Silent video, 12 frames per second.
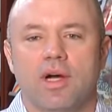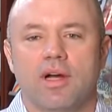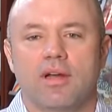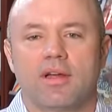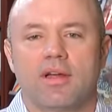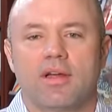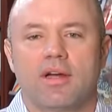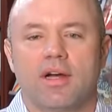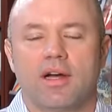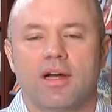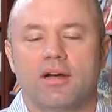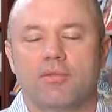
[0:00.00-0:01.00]
uh,
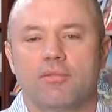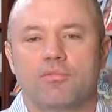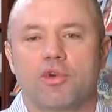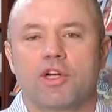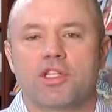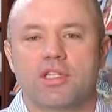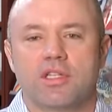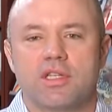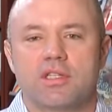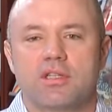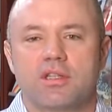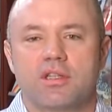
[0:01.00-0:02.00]
uh, purchase
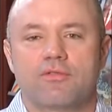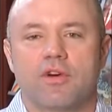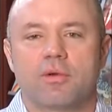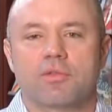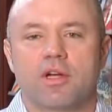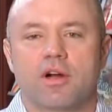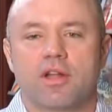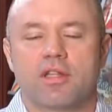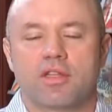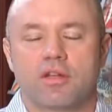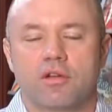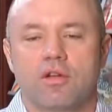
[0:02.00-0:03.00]
these, these farms that aren't
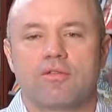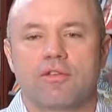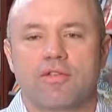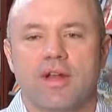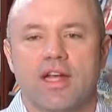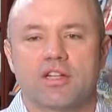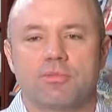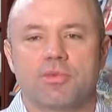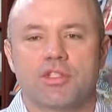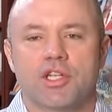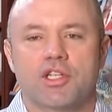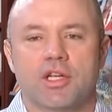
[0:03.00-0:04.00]
as in good of a financial
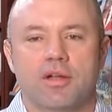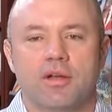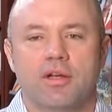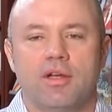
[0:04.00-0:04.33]
position.